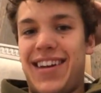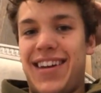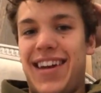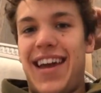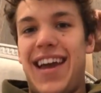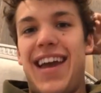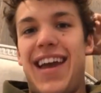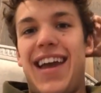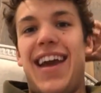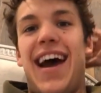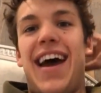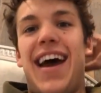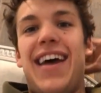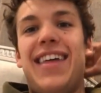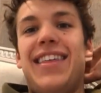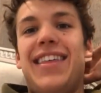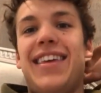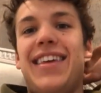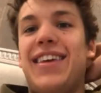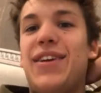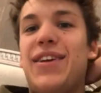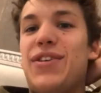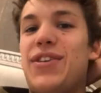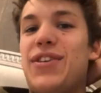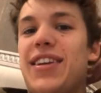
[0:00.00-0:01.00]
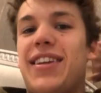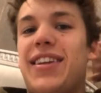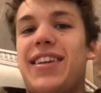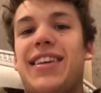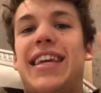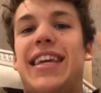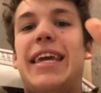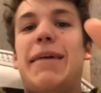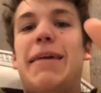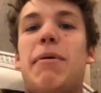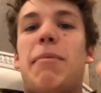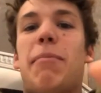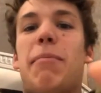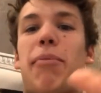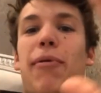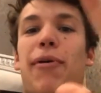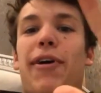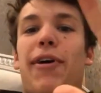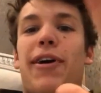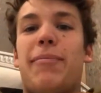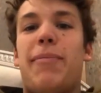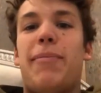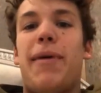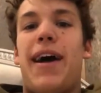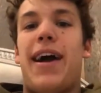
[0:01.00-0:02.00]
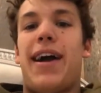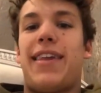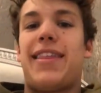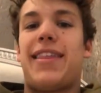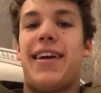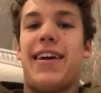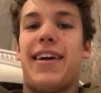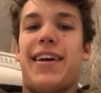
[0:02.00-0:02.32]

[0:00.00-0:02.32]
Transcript: Hey, I think you should keep it blurred back there.